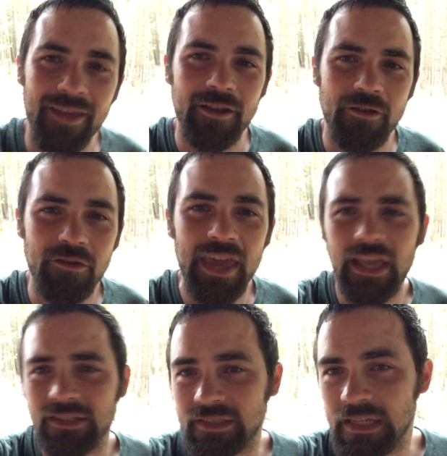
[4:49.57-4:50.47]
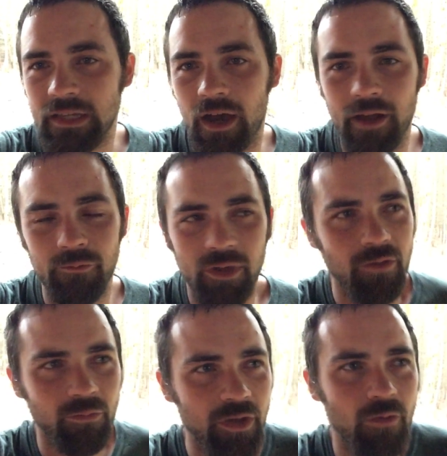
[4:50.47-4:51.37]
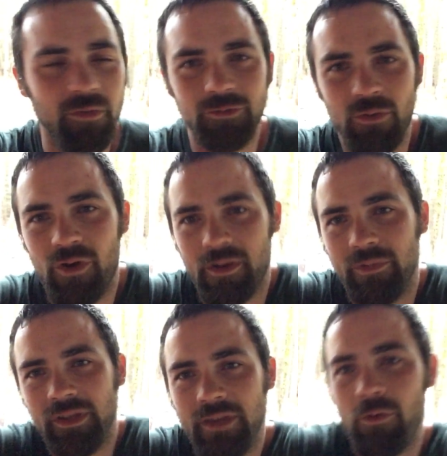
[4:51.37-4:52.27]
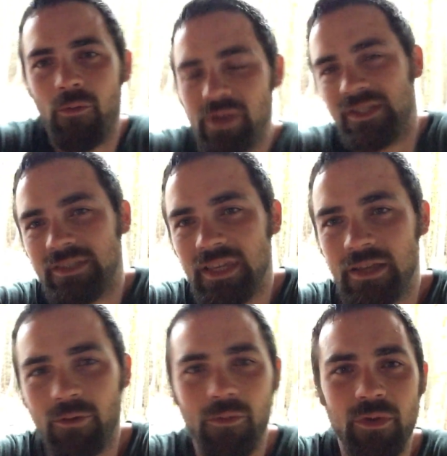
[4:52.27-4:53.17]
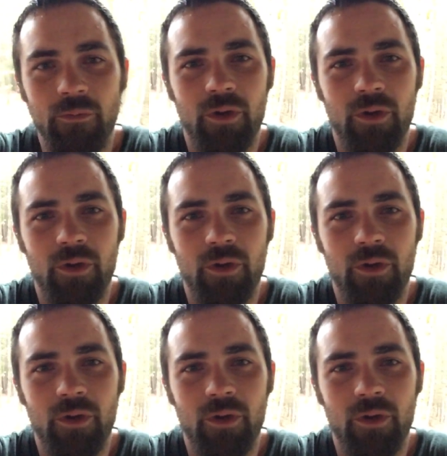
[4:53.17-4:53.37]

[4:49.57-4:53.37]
You can't see God. We humans, we want to believe what we see, what